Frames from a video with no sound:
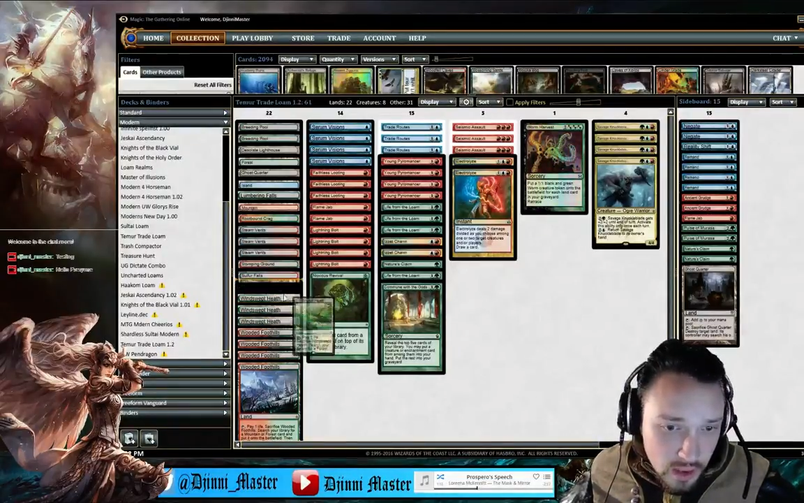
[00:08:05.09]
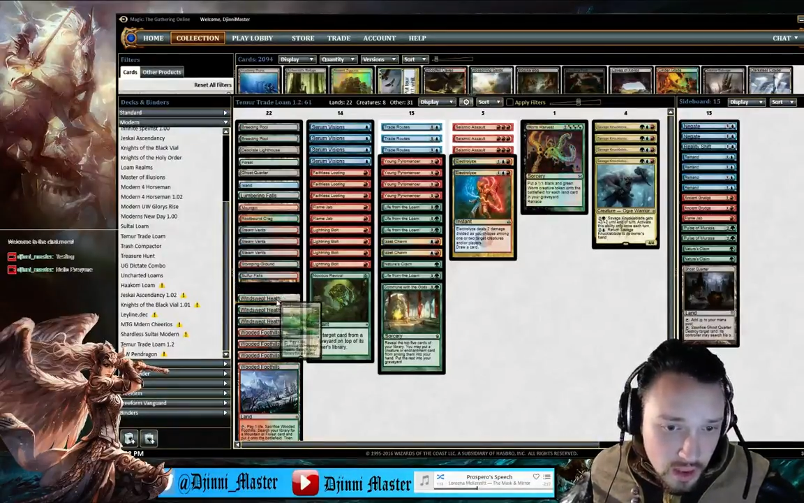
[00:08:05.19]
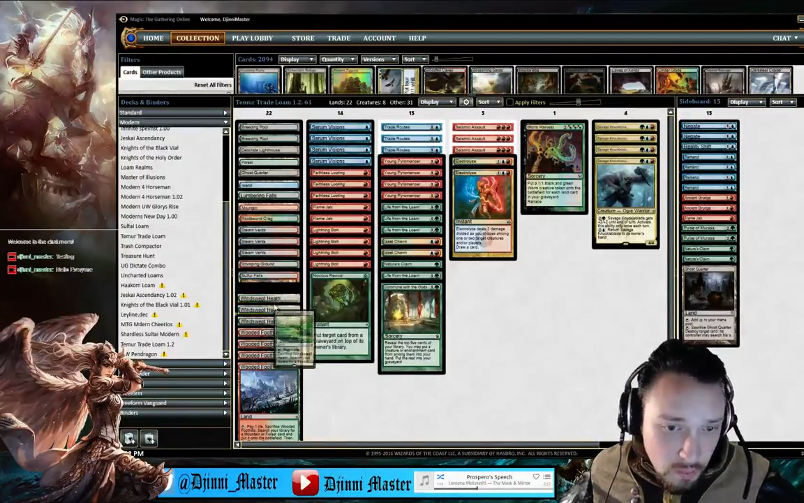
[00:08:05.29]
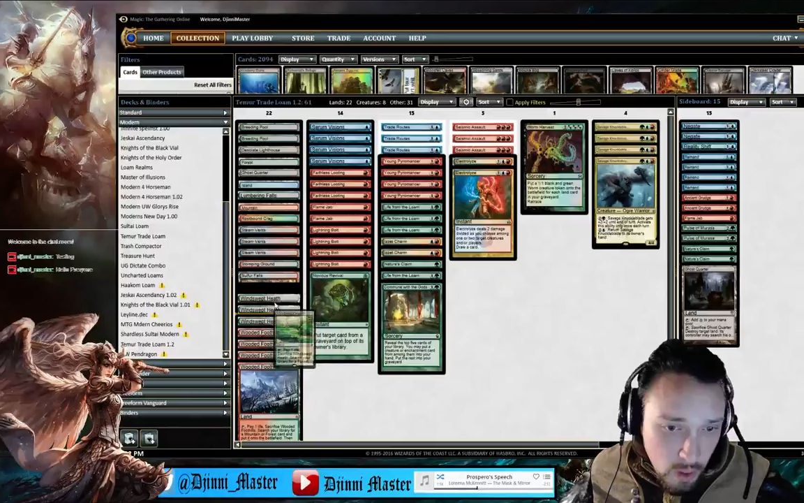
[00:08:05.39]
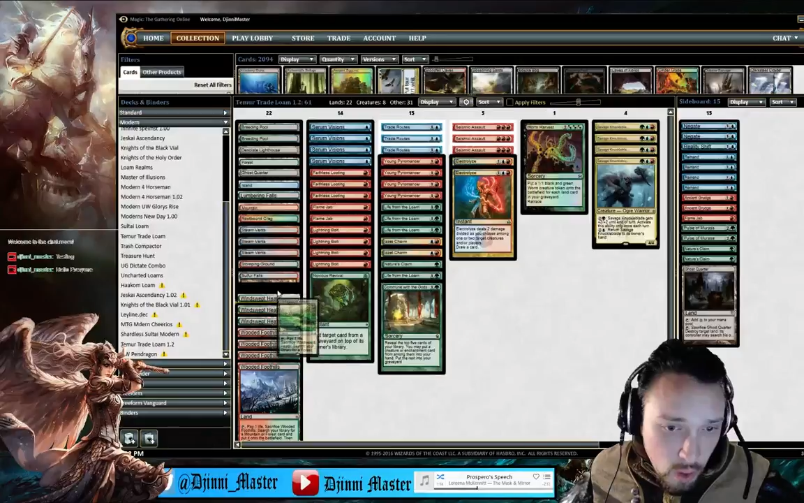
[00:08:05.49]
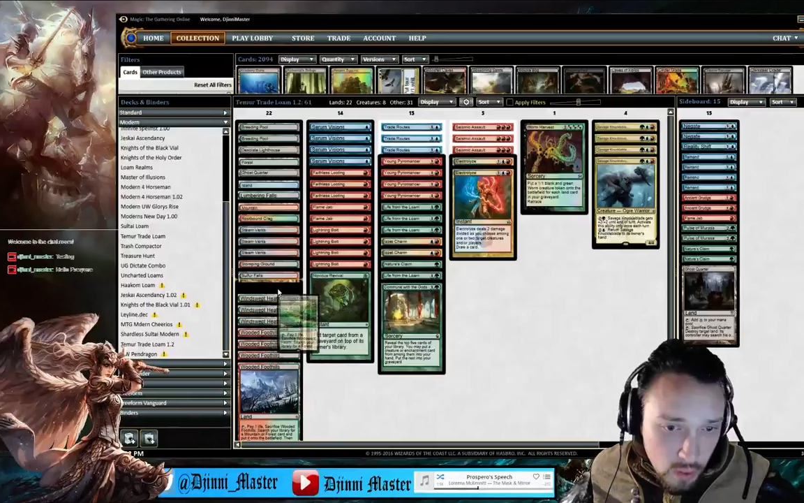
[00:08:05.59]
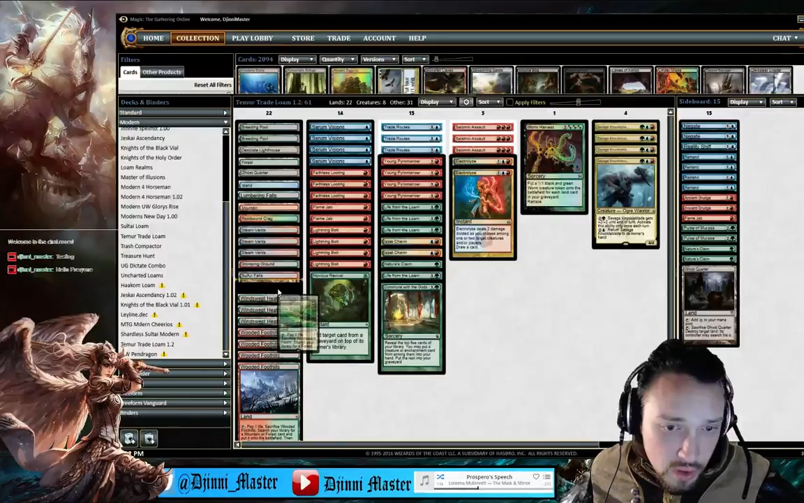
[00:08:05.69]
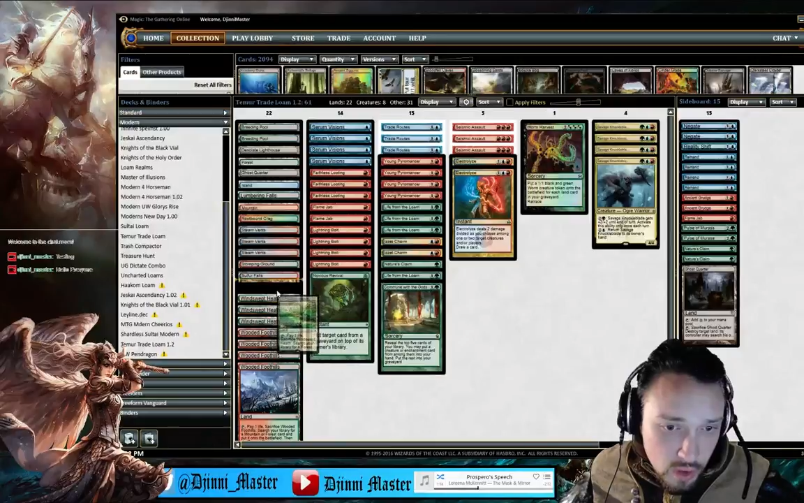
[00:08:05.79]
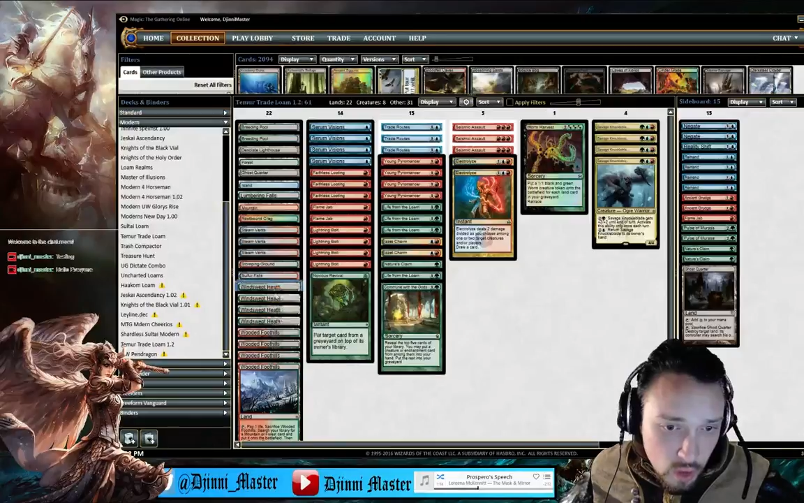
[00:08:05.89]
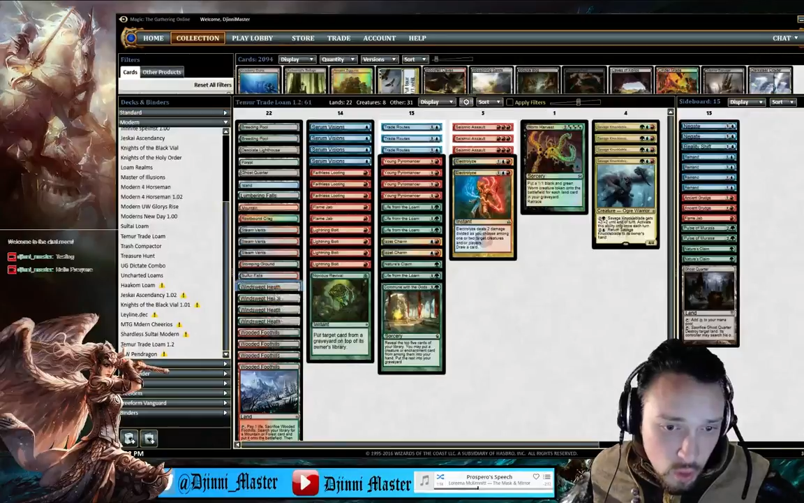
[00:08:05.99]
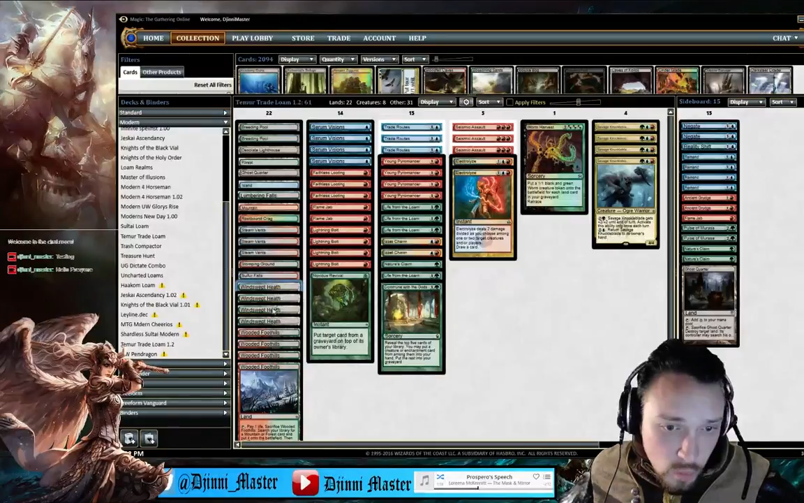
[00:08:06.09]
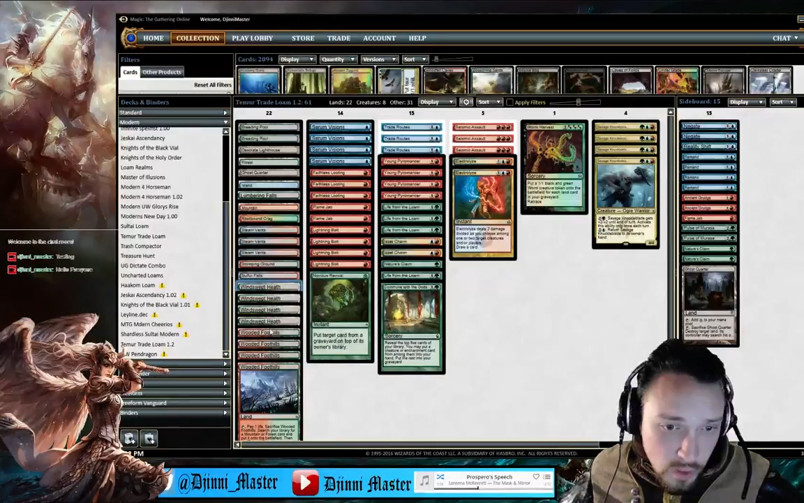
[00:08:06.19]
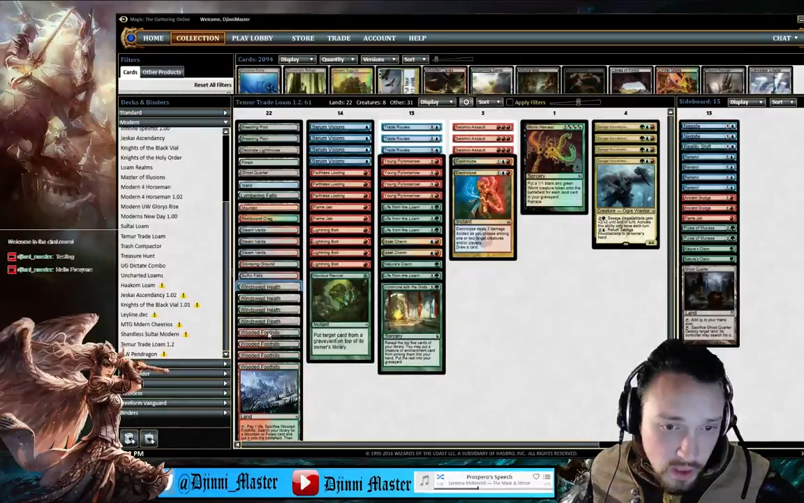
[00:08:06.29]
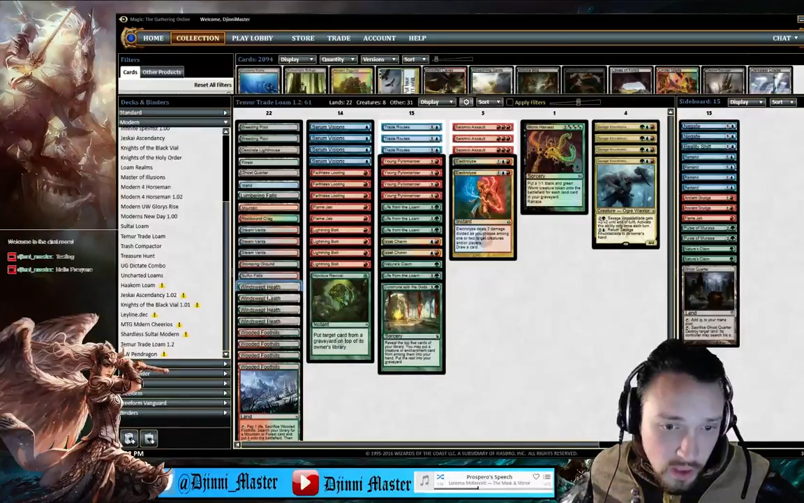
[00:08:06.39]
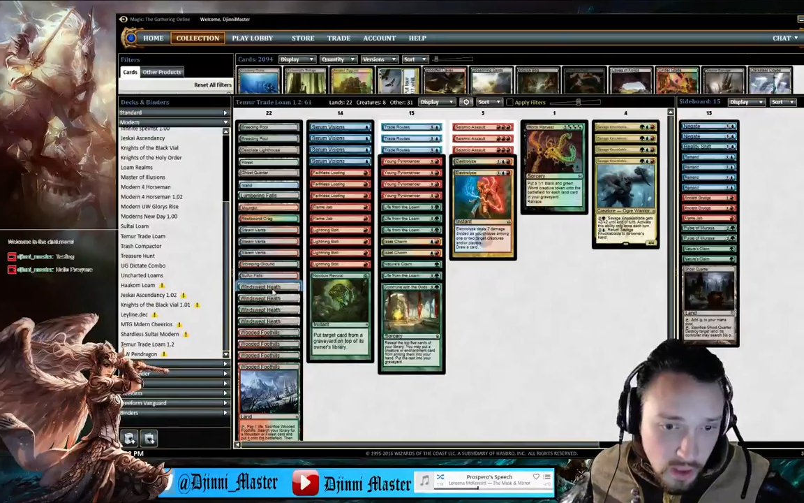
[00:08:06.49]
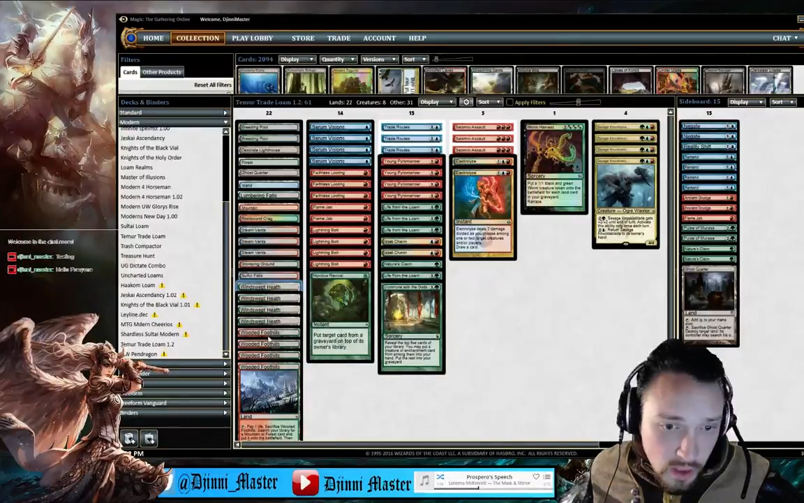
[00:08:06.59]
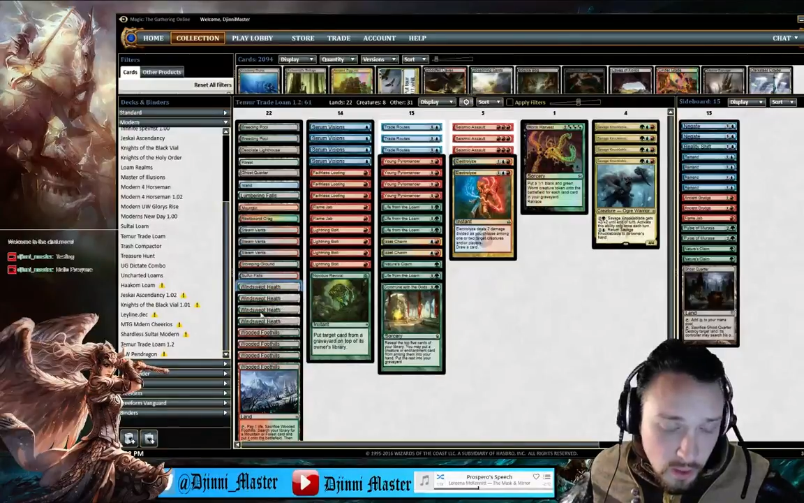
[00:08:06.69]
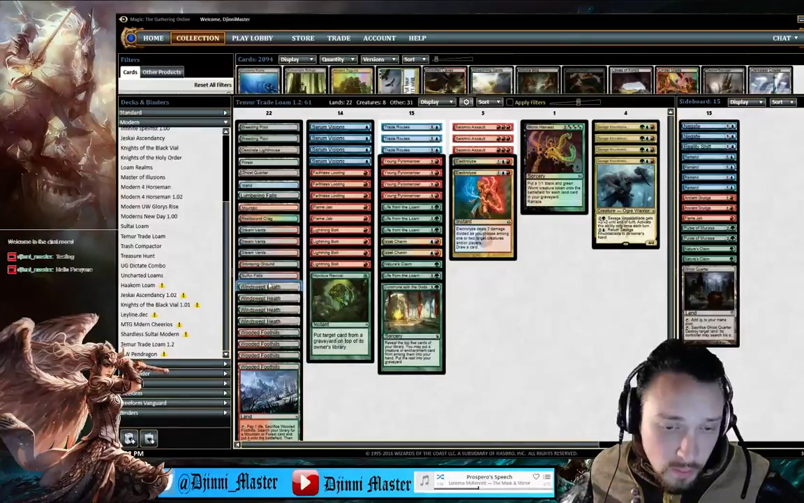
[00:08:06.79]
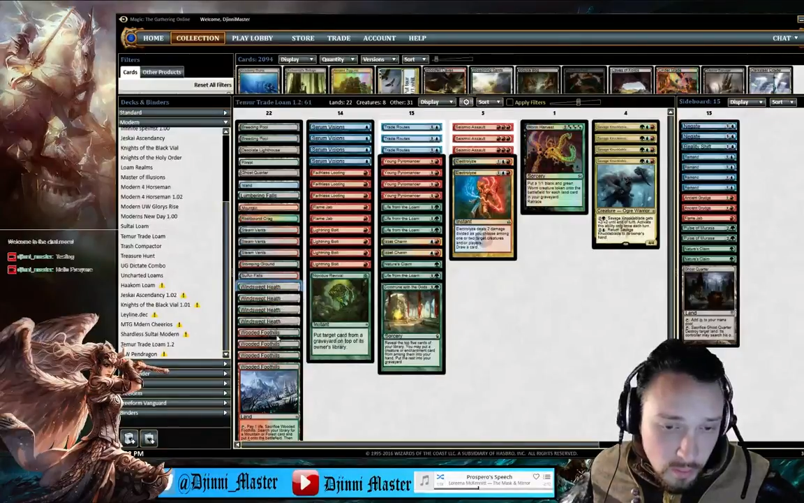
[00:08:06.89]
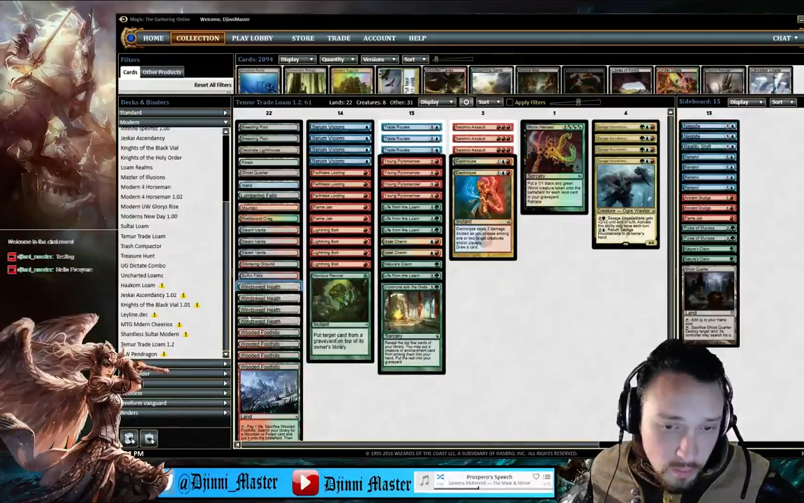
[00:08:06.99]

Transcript: supposed to be